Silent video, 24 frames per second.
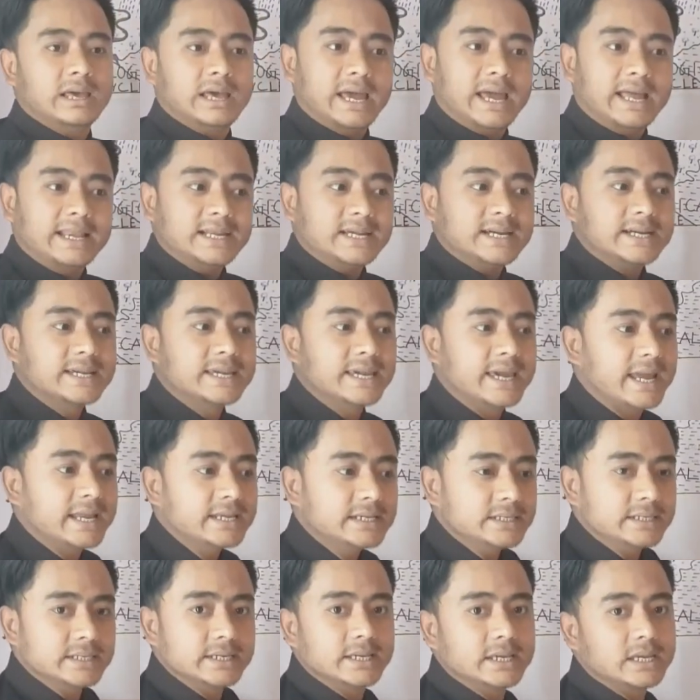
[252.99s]
And
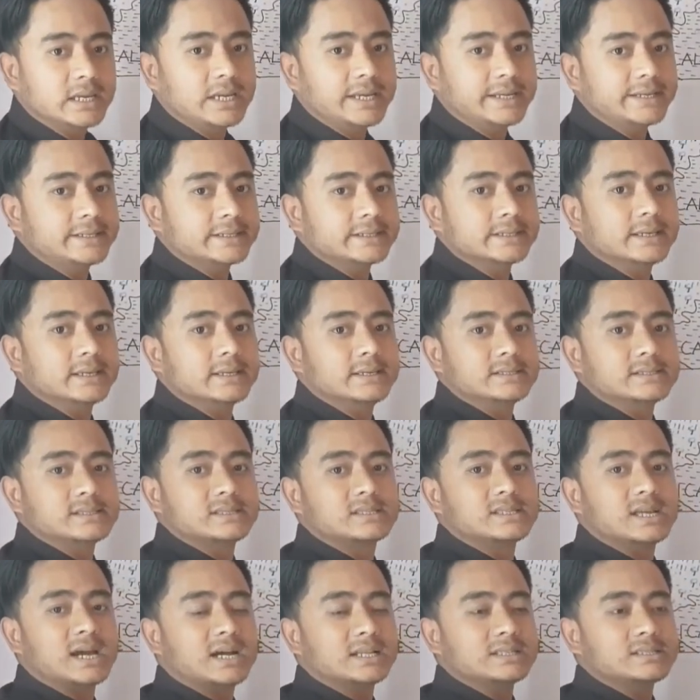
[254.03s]
again it
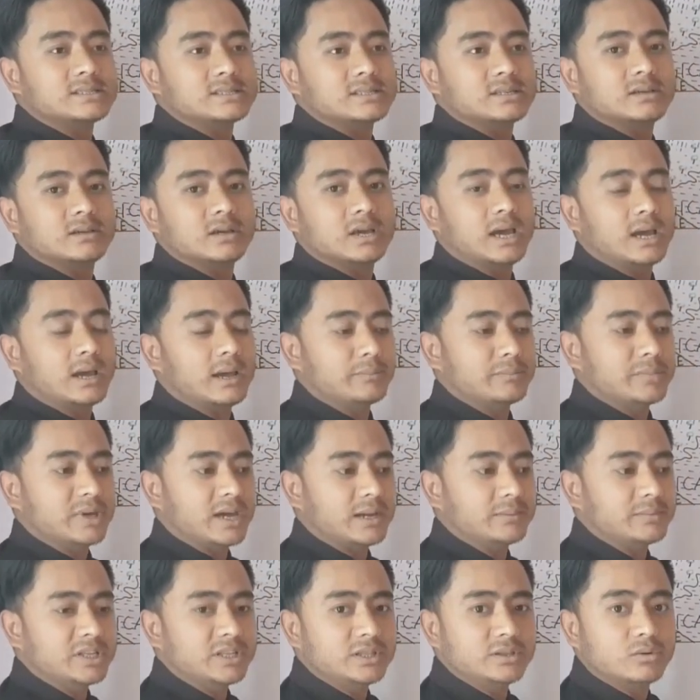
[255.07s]
starts,
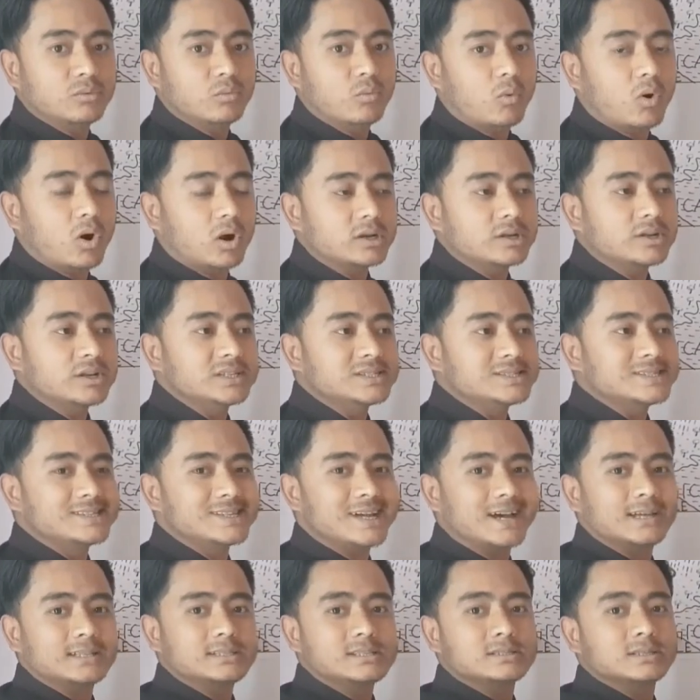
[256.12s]
the water
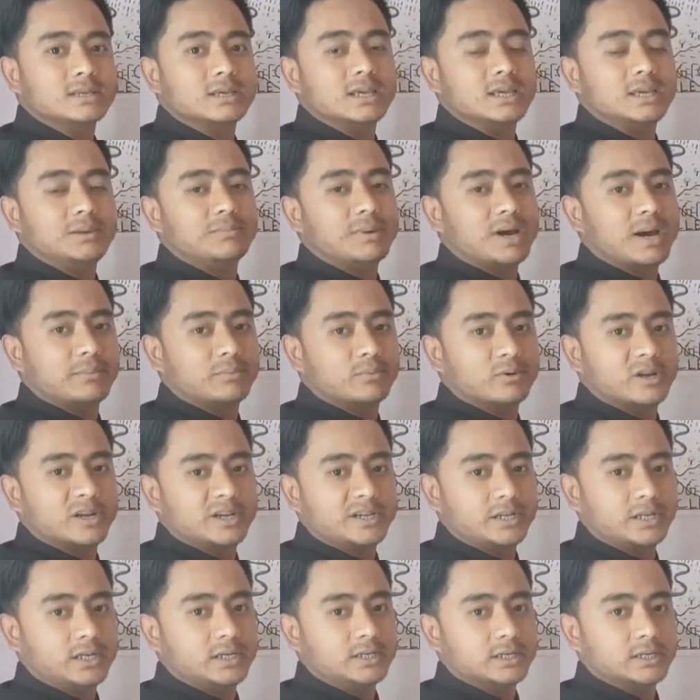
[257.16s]
starts
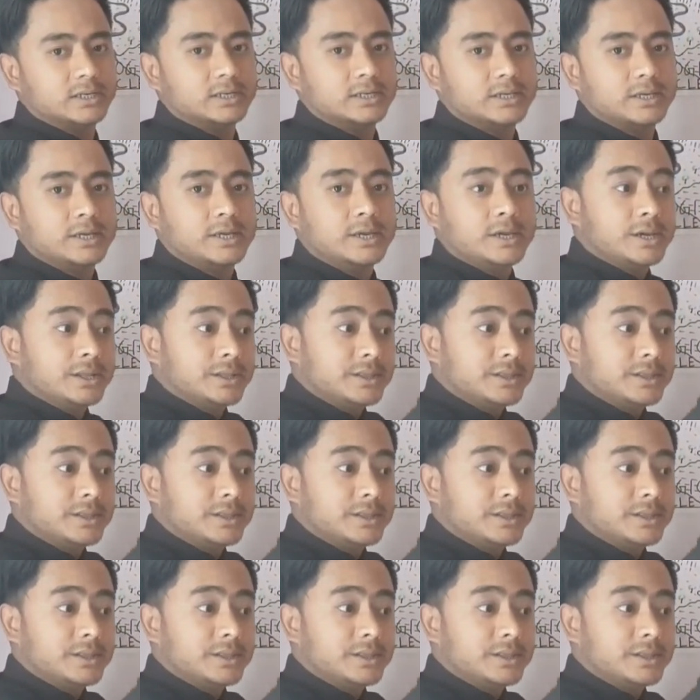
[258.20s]
evaporating.